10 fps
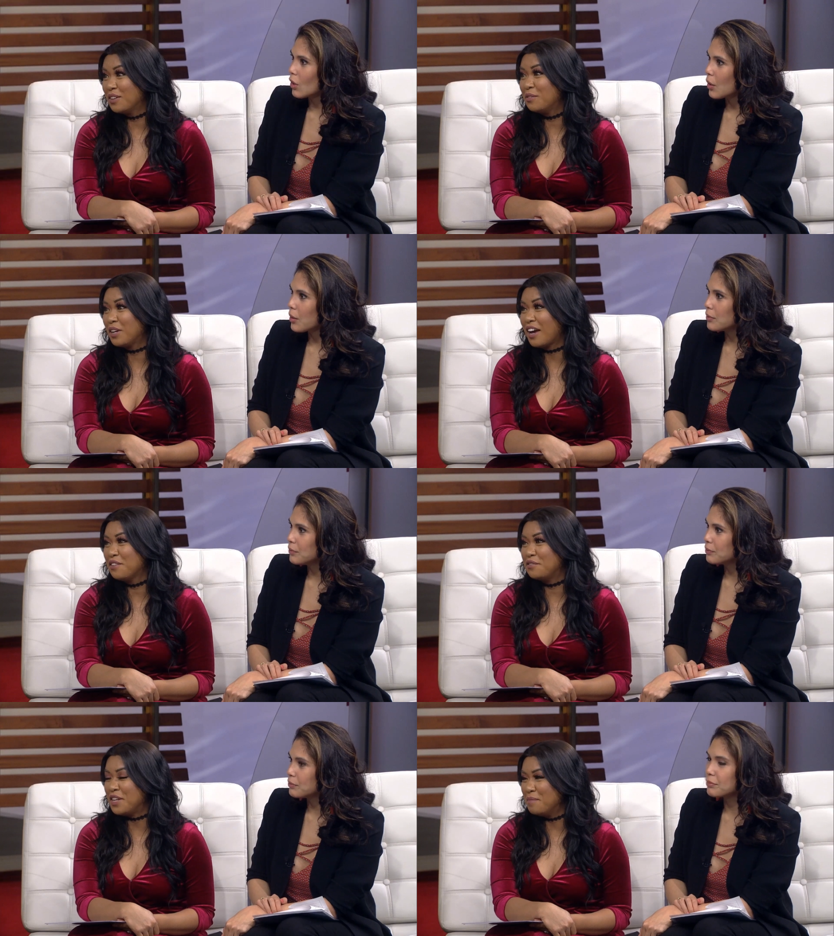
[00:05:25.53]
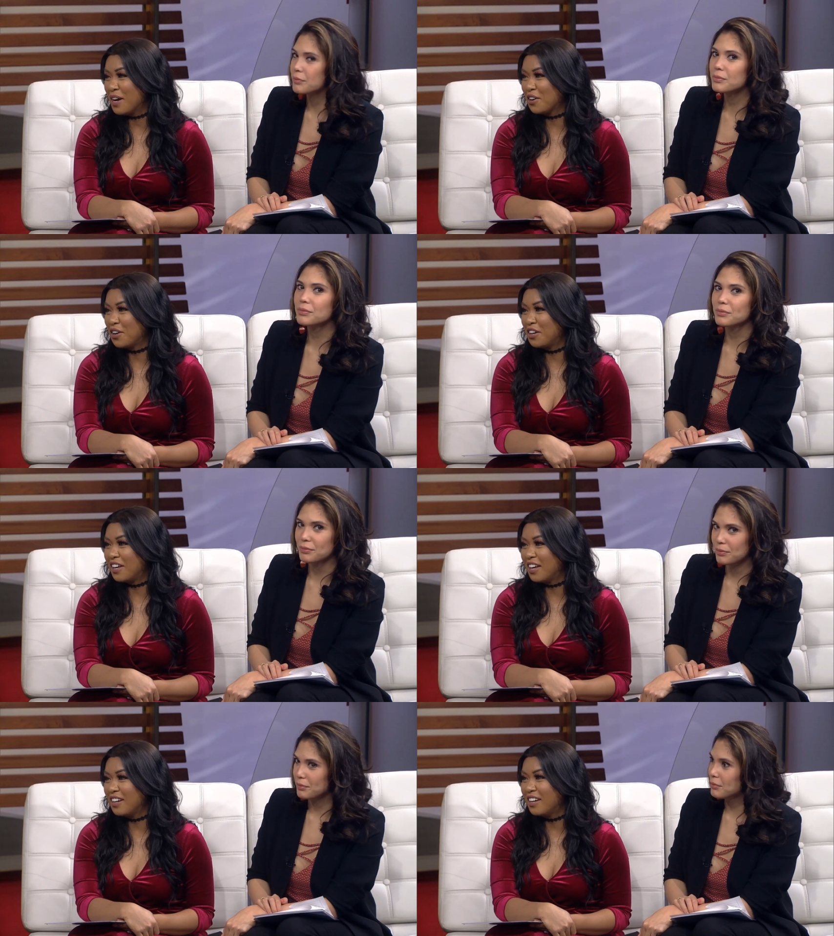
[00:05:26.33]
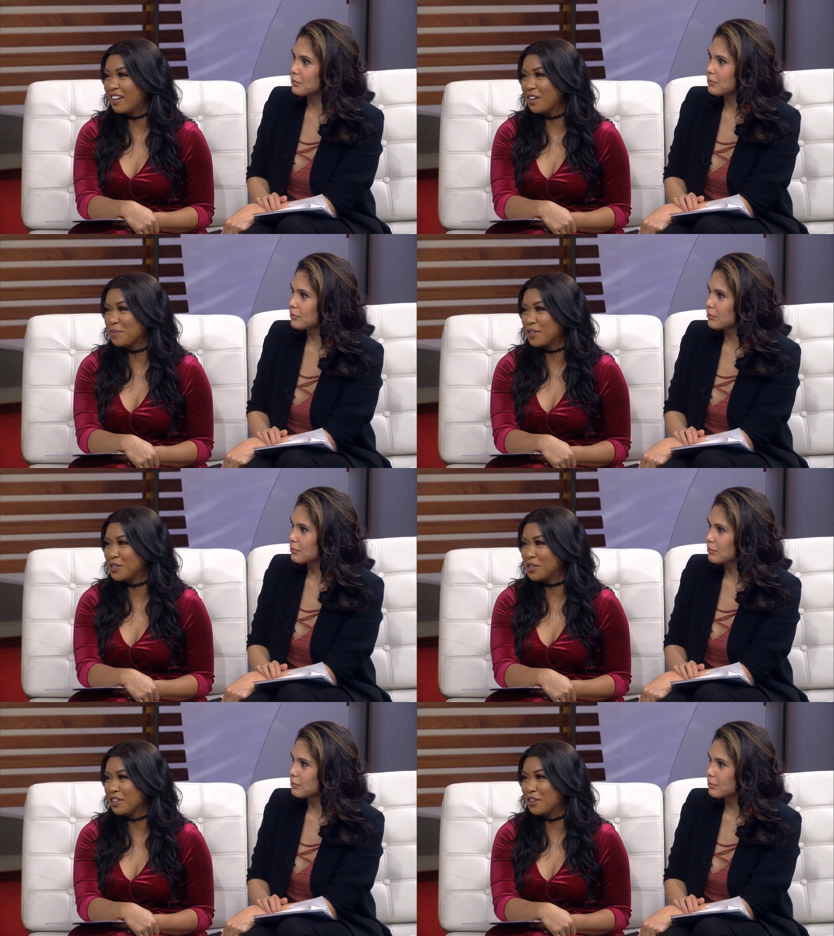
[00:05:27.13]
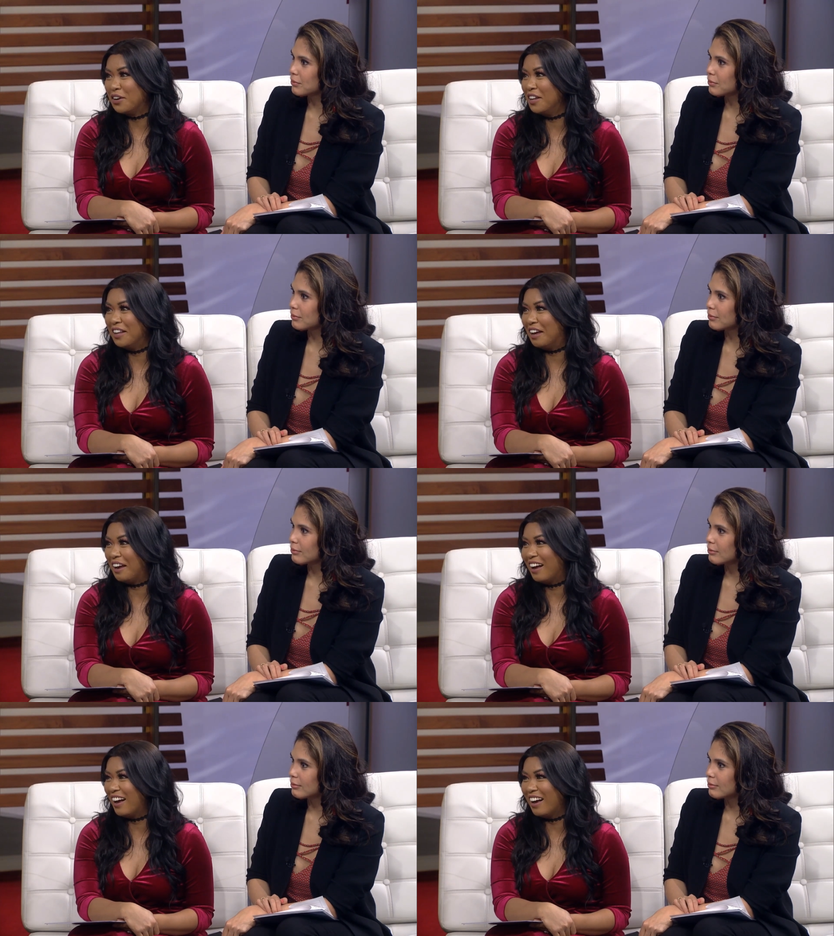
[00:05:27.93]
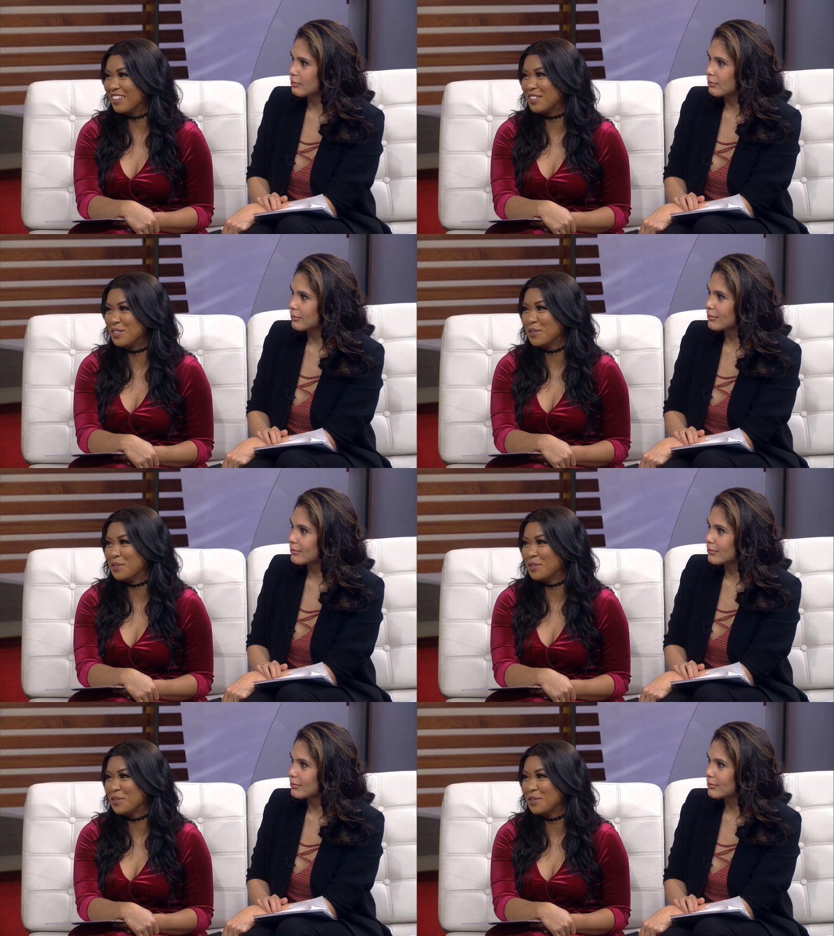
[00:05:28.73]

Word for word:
Speaker 1: What, what, kind of feedback are you getting? I'm Gosh. pretty sure they're all like well to